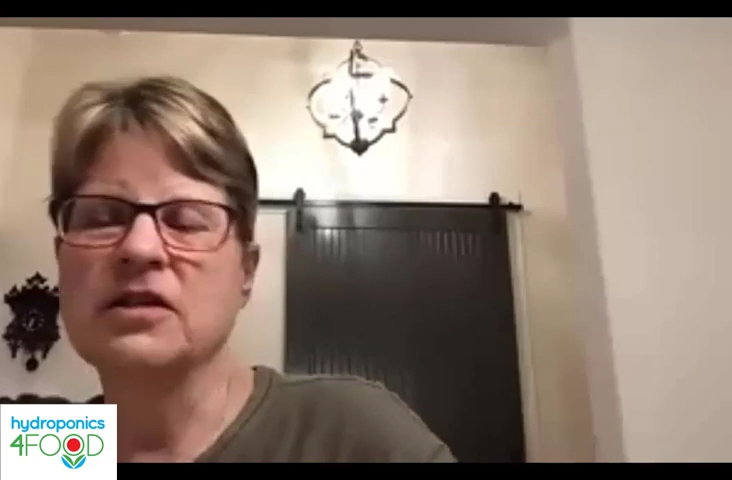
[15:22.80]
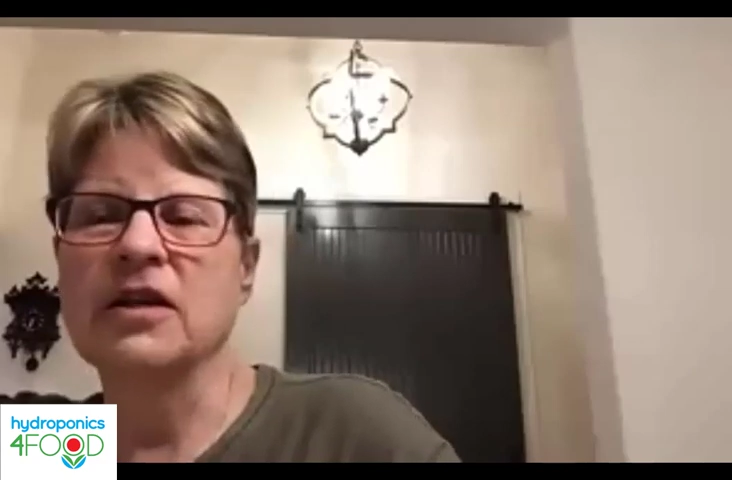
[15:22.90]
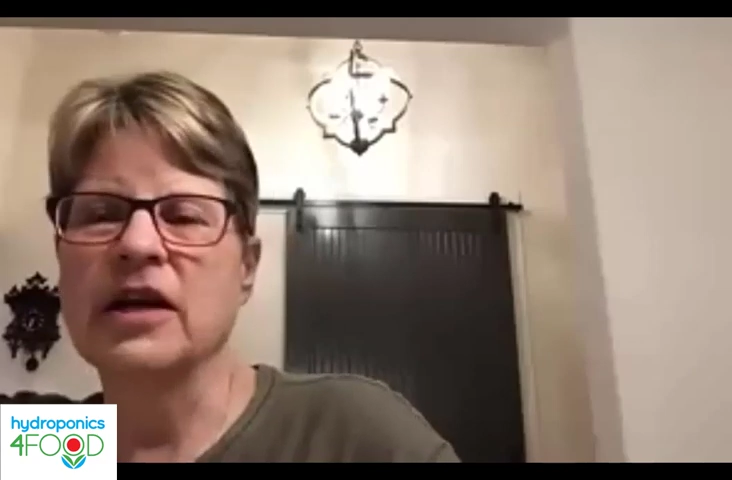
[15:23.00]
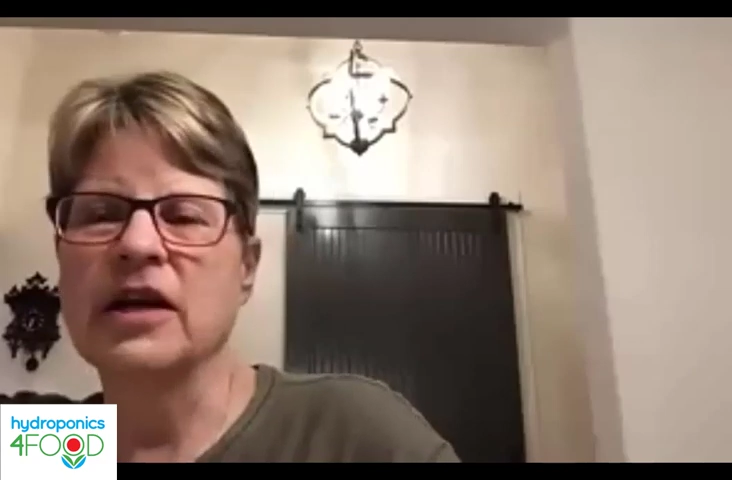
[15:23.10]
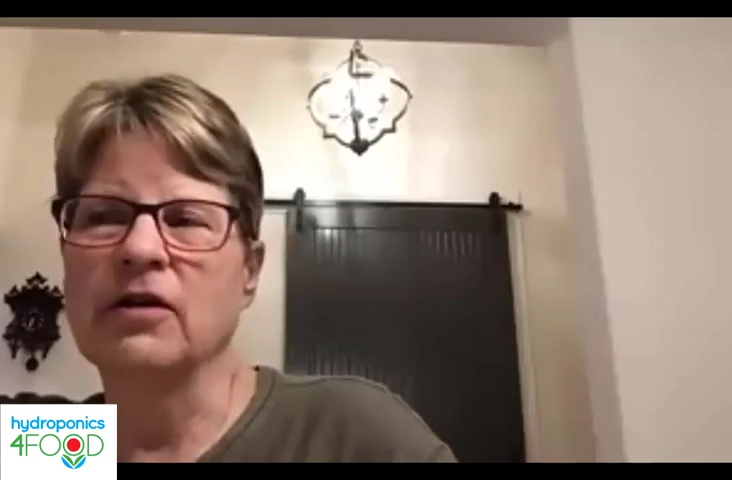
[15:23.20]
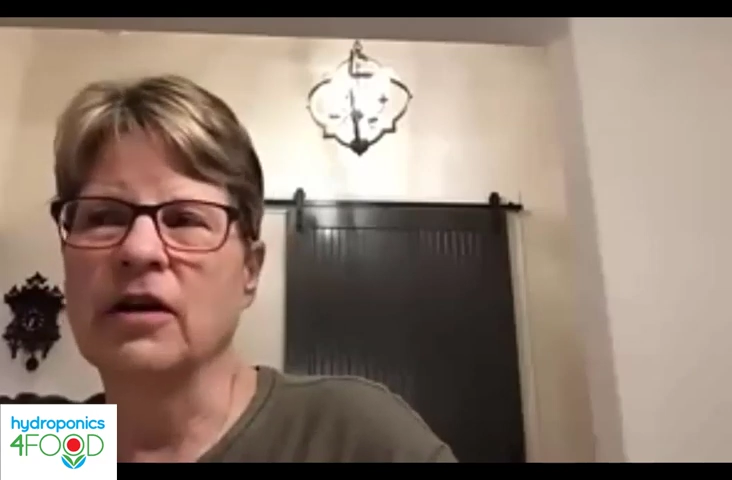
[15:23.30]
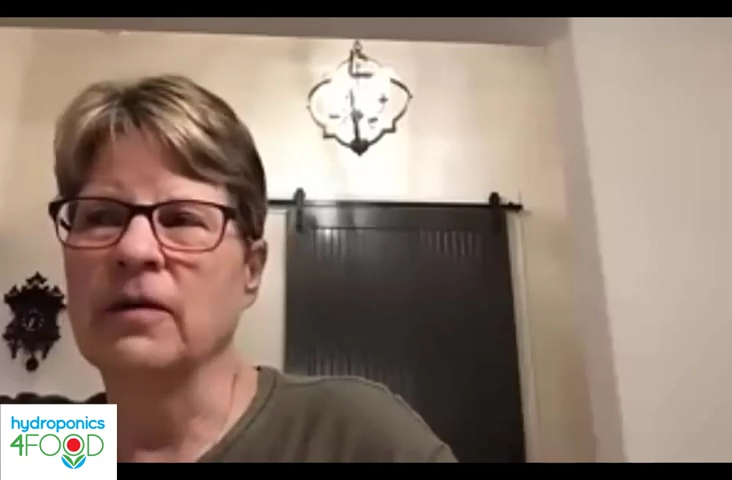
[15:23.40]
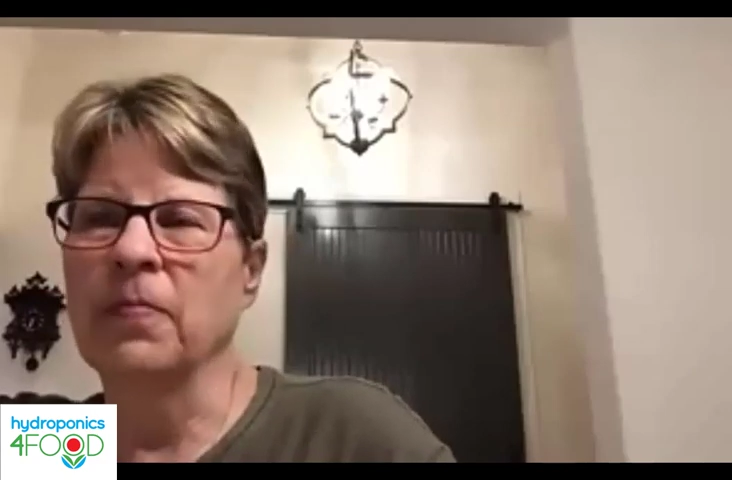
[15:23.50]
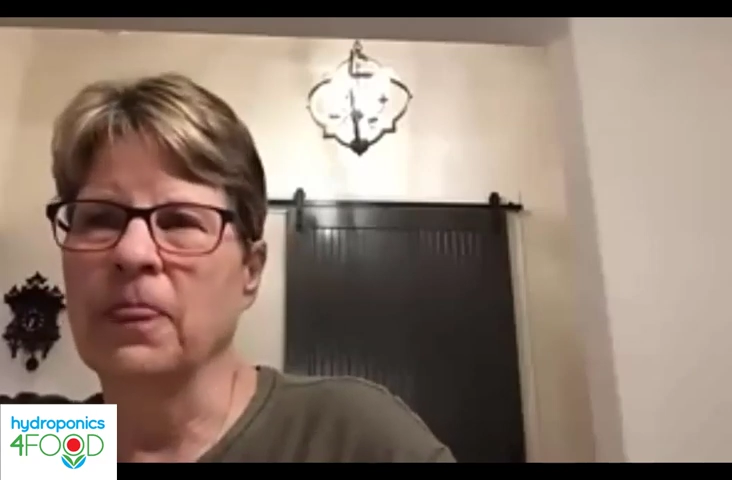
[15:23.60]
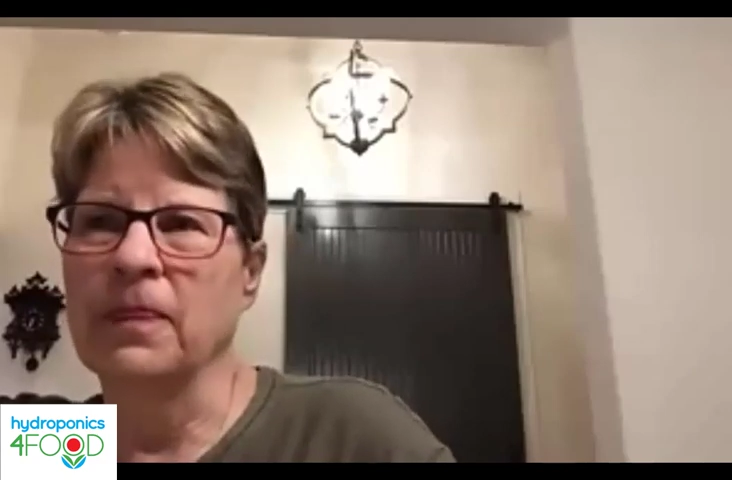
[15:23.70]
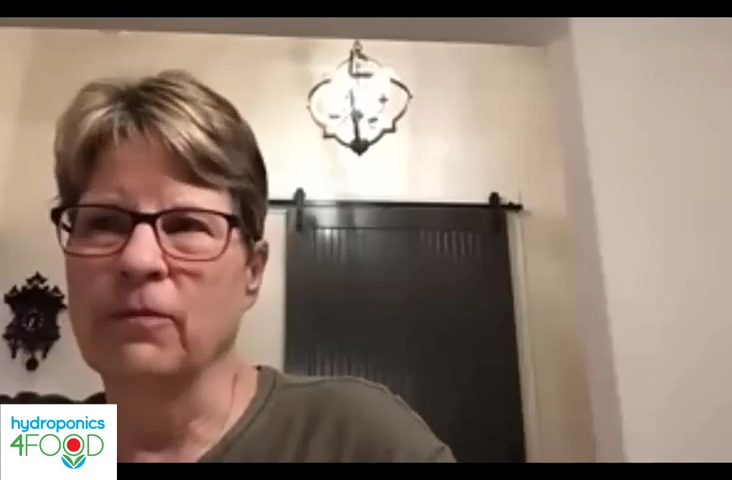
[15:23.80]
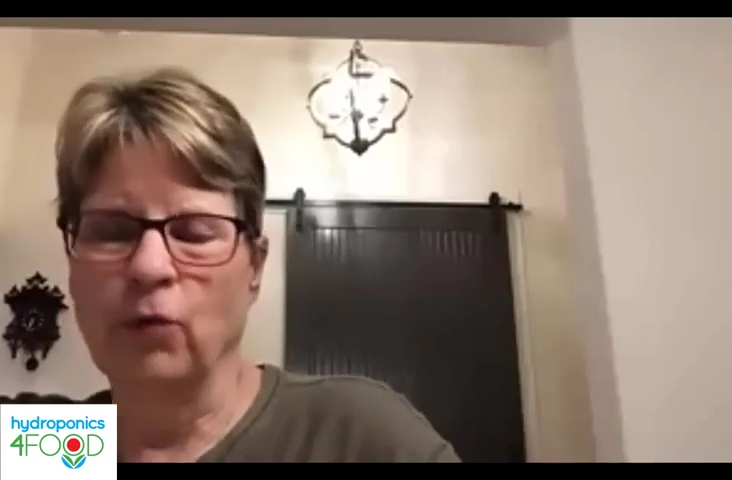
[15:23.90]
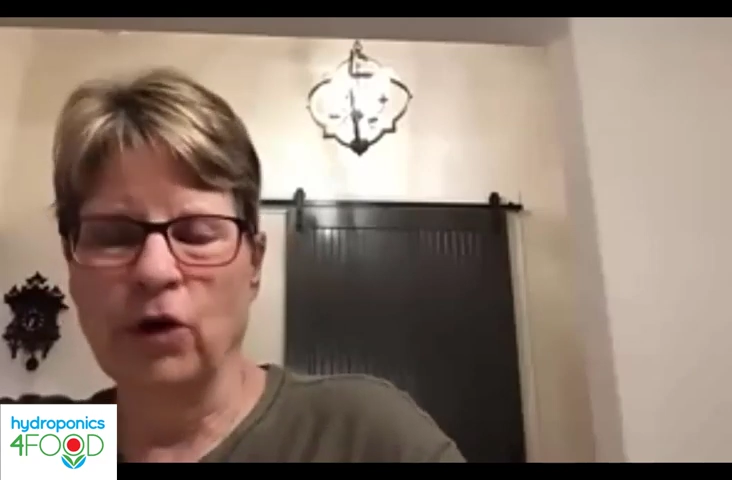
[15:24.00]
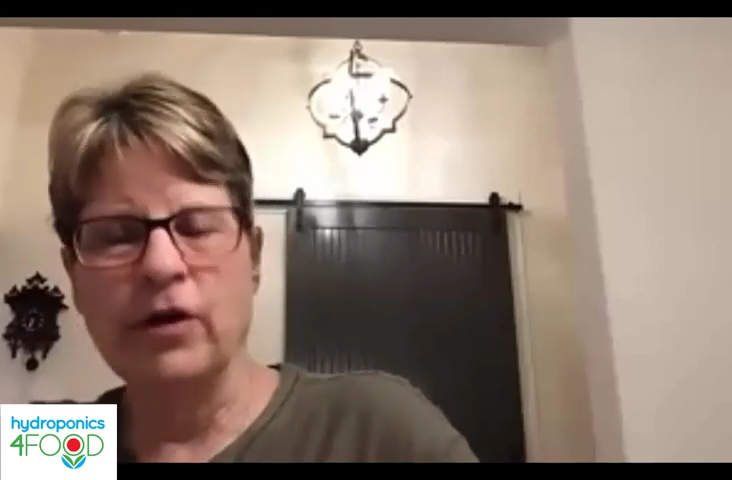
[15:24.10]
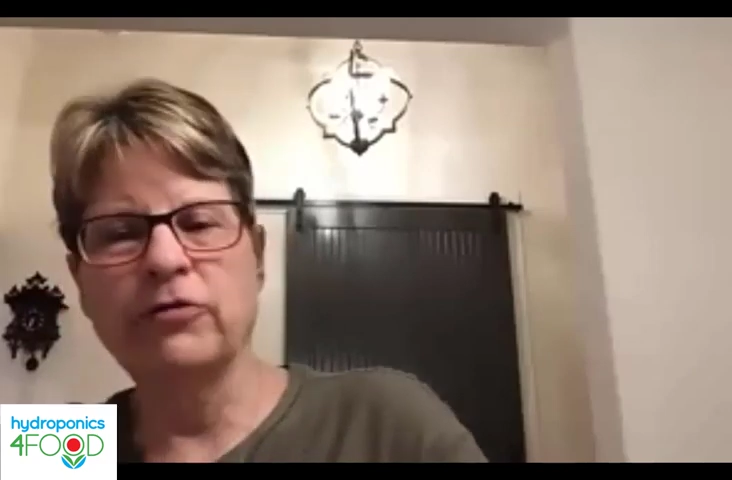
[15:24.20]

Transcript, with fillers: It's like um, where you